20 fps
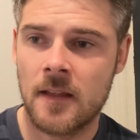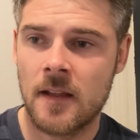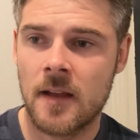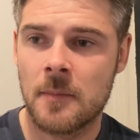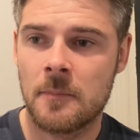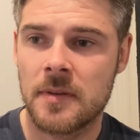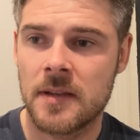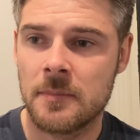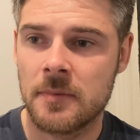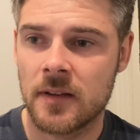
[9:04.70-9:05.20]

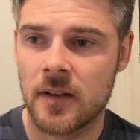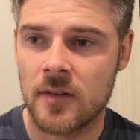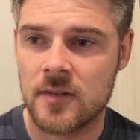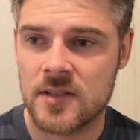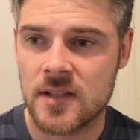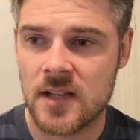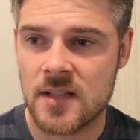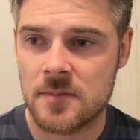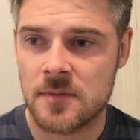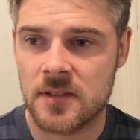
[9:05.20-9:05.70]
and people always
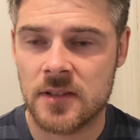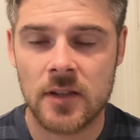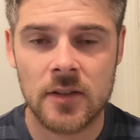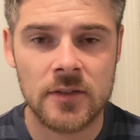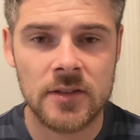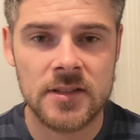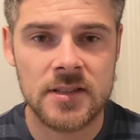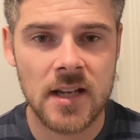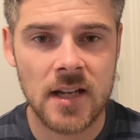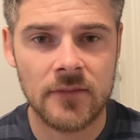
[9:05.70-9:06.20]
ask me, "No,
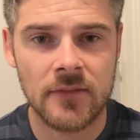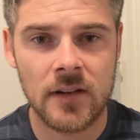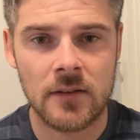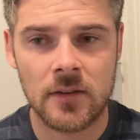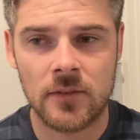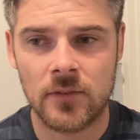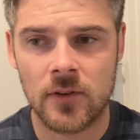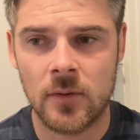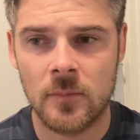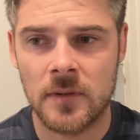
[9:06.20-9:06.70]
did you have
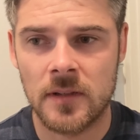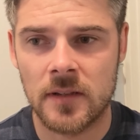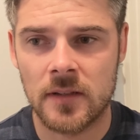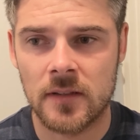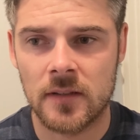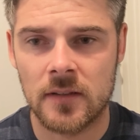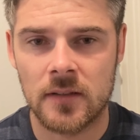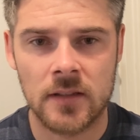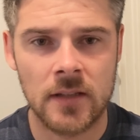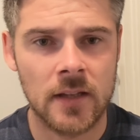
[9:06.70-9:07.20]
agoraphobia?
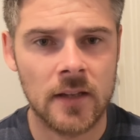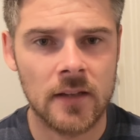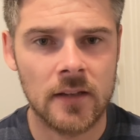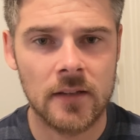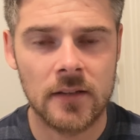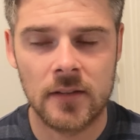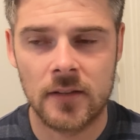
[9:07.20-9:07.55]
Yeah.